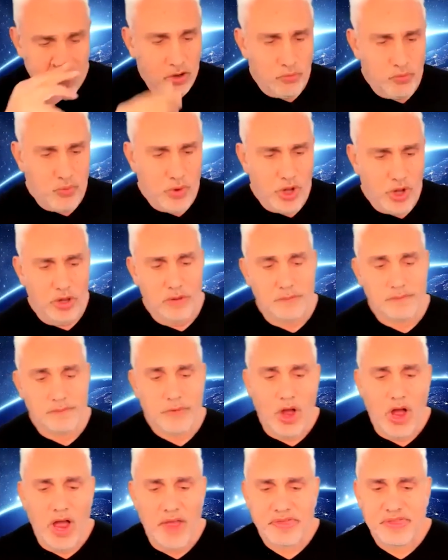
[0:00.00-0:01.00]
Well,
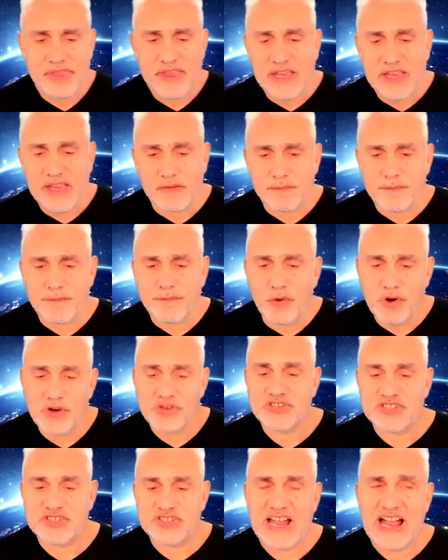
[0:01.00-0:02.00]
I think for a
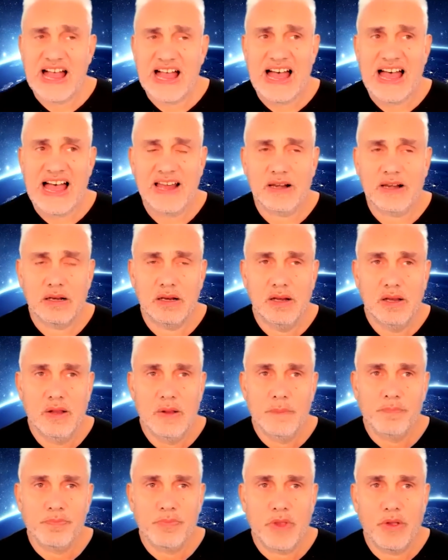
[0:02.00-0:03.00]
start,
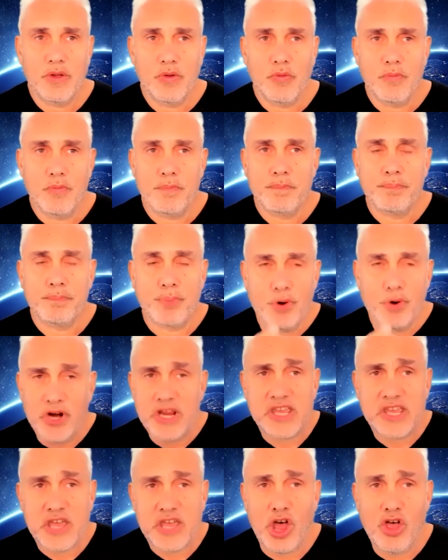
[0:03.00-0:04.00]

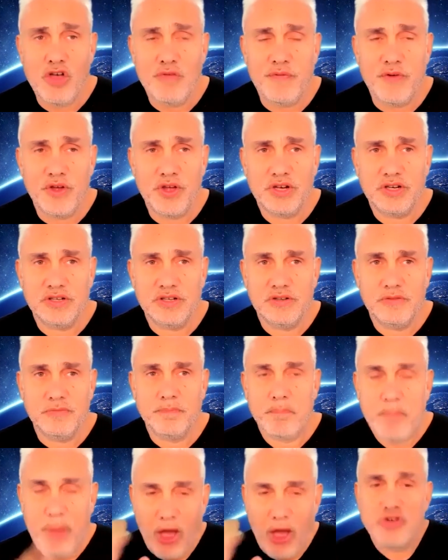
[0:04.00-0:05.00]
pre-COVID,
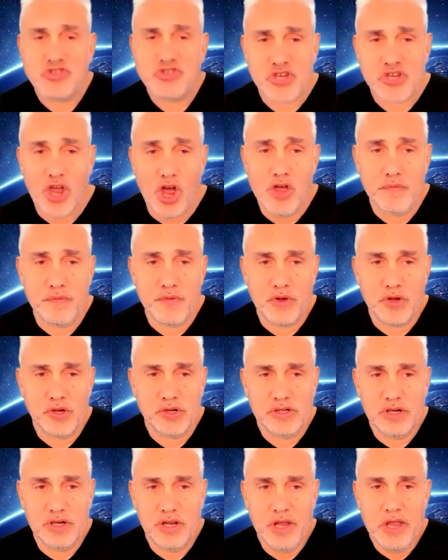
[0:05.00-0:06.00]
post-COVID,
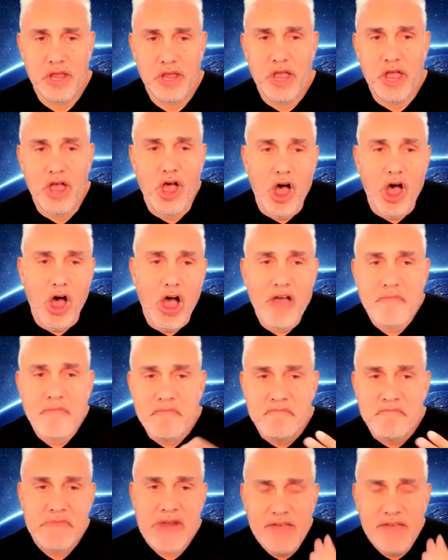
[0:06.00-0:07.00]

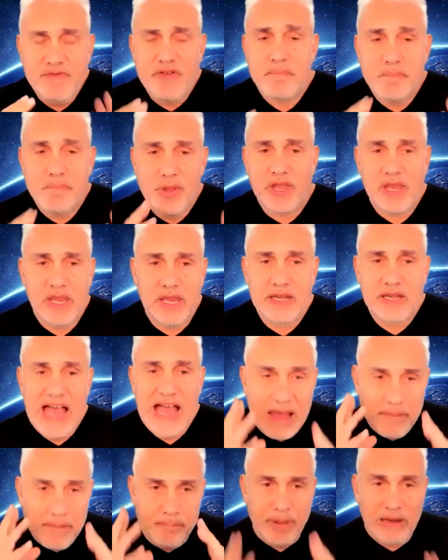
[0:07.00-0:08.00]
I've never been
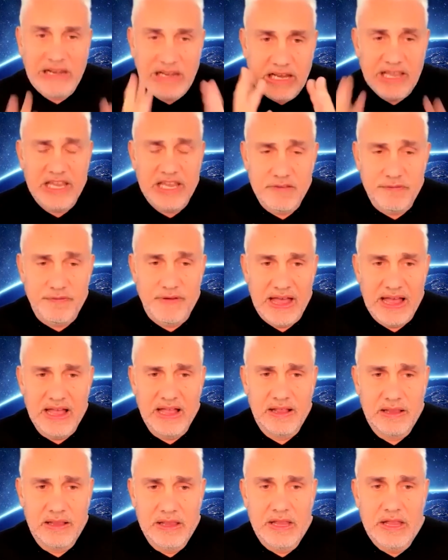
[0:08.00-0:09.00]
a believer
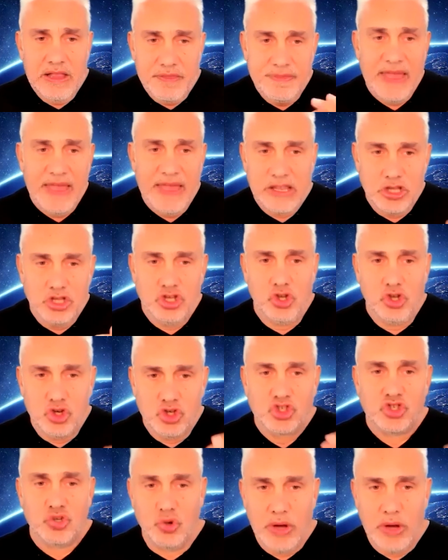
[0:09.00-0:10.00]
that you
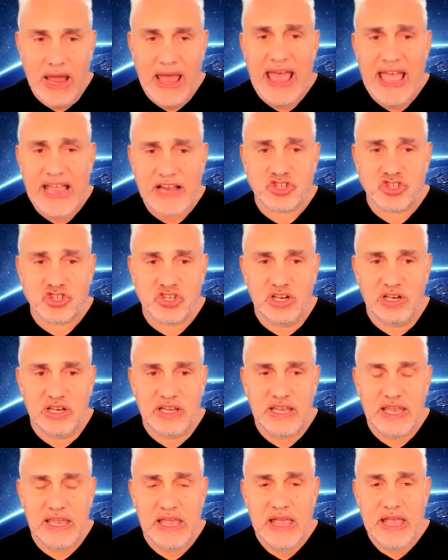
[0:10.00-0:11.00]
should
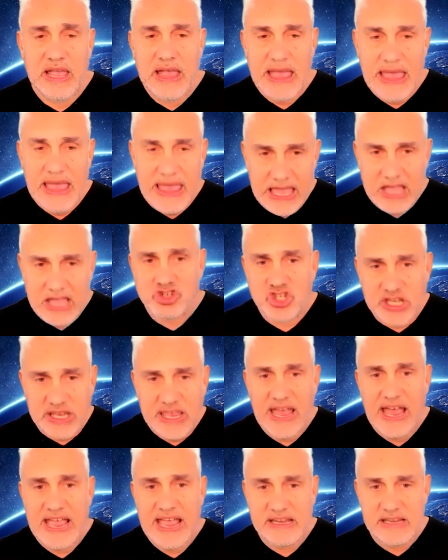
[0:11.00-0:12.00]
actually
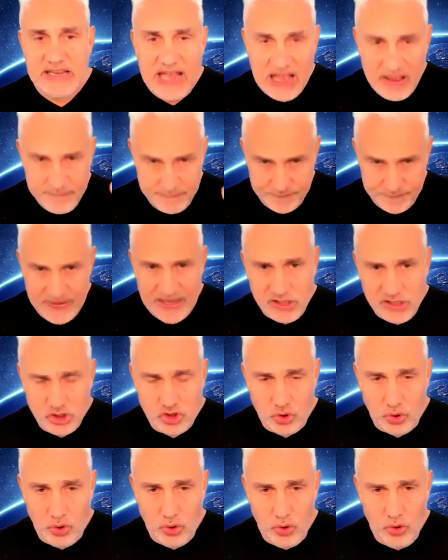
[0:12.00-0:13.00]
educate a
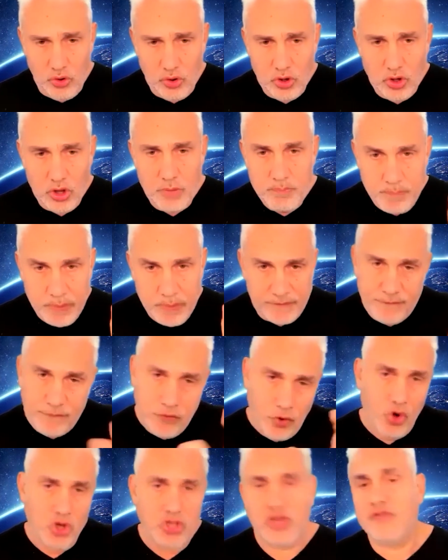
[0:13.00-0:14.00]
vendor
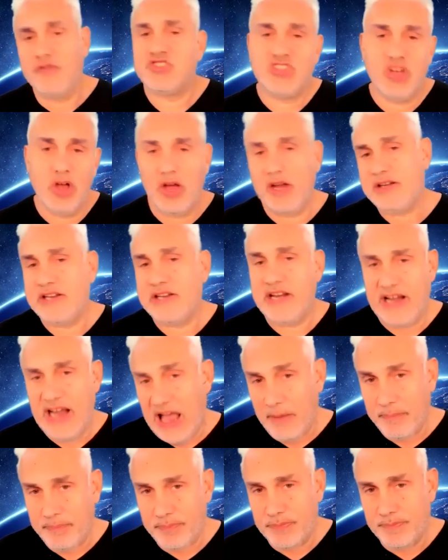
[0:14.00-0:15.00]
before you've signed it
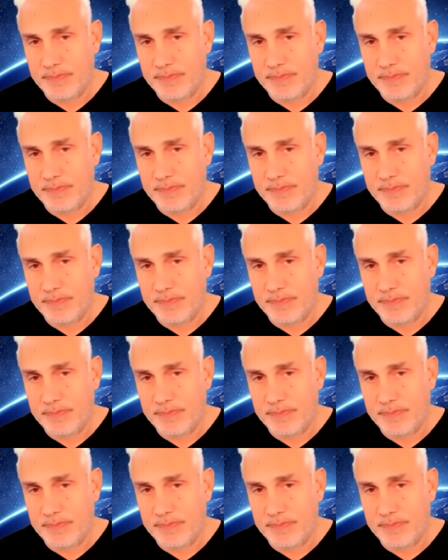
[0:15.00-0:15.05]
up.